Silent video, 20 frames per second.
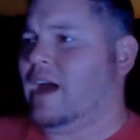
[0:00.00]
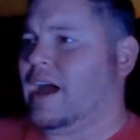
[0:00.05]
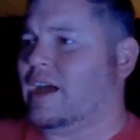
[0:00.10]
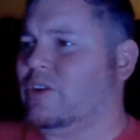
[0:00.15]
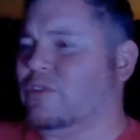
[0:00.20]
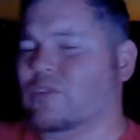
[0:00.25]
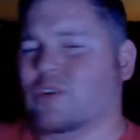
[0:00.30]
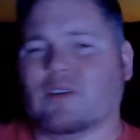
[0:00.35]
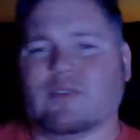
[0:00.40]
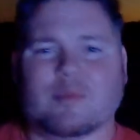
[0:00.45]
I
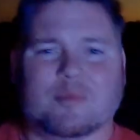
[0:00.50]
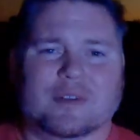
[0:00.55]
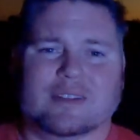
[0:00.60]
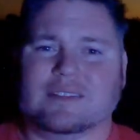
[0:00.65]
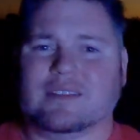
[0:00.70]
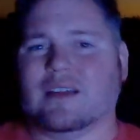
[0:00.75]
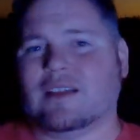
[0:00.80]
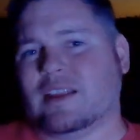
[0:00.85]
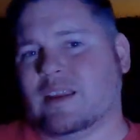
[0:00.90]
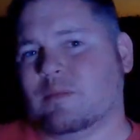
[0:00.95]
don't know if I'm going
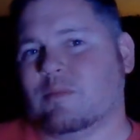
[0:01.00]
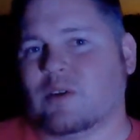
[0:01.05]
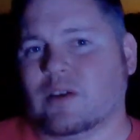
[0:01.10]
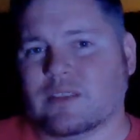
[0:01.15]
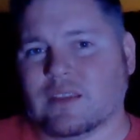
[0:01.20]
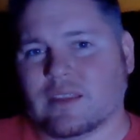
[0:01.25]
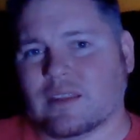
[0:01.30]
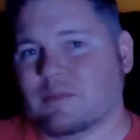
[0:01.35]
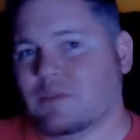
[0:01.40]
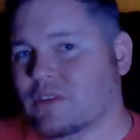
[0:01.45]
to tell
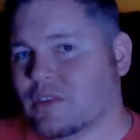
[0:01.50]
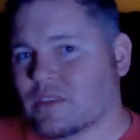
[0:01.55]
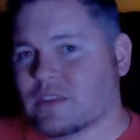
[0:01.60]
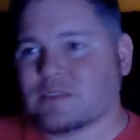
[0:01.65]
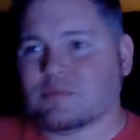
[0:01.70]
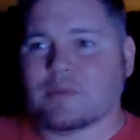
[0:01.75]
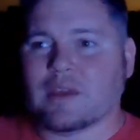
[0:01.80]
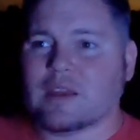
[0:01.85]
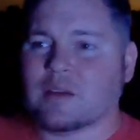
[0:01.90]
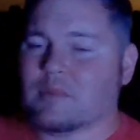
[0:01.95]
anyone that
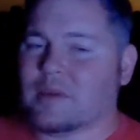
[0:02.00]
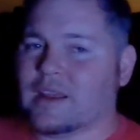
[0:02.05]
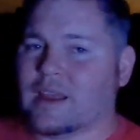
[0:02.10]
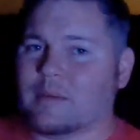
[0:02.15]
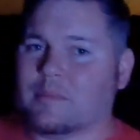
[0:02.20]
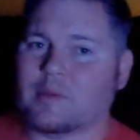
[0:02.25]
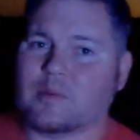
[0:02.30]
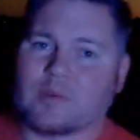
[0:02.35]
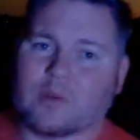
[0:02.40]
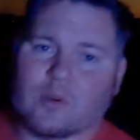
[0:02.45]
this may or may
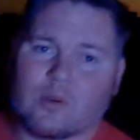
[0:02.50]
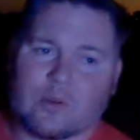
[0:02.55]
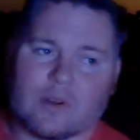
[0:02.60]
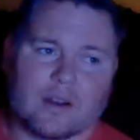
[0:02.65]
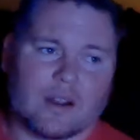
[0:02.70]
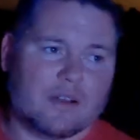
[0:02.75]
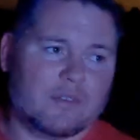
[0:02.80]
not be recorded.